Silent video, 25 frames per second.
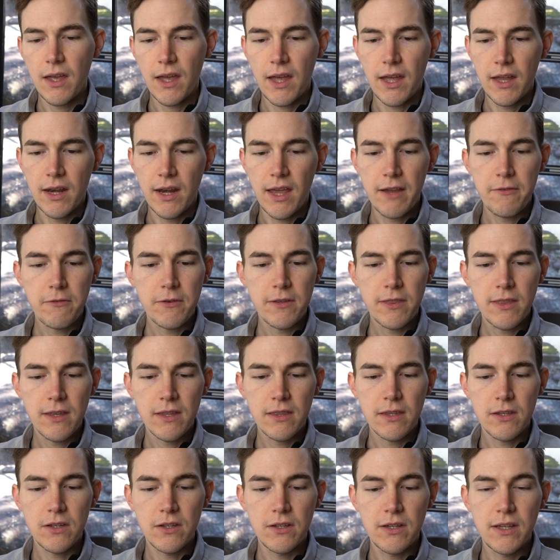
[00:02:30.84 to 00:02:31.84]
and
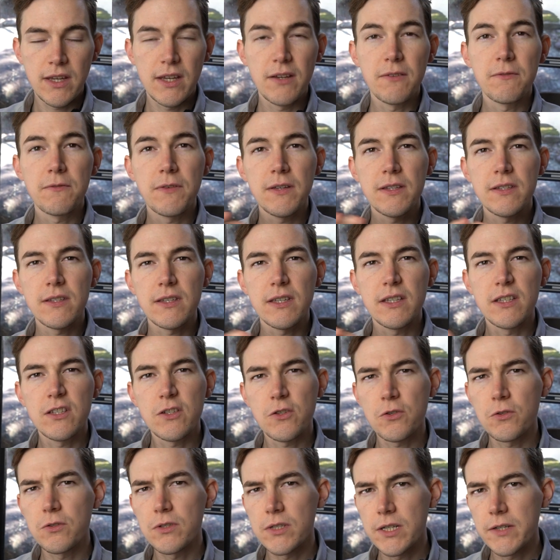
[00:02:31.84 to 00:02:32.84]
everything that you need fits
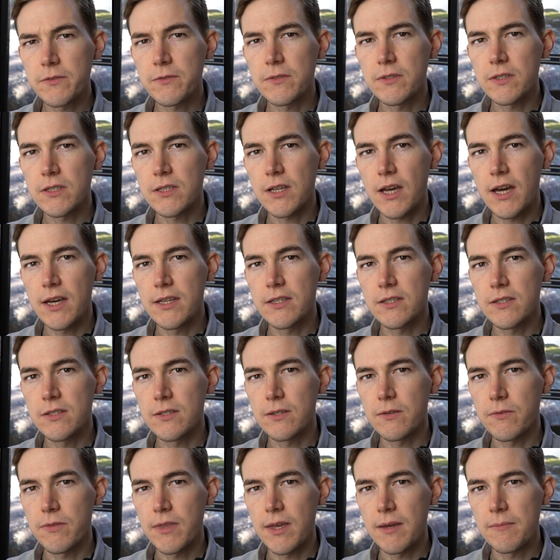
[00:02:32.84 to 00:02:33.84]
into all the different sizes
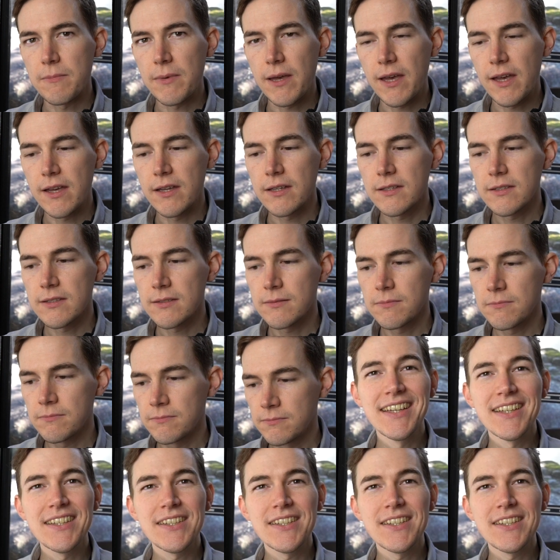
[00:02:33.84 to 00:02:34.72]
of their bags.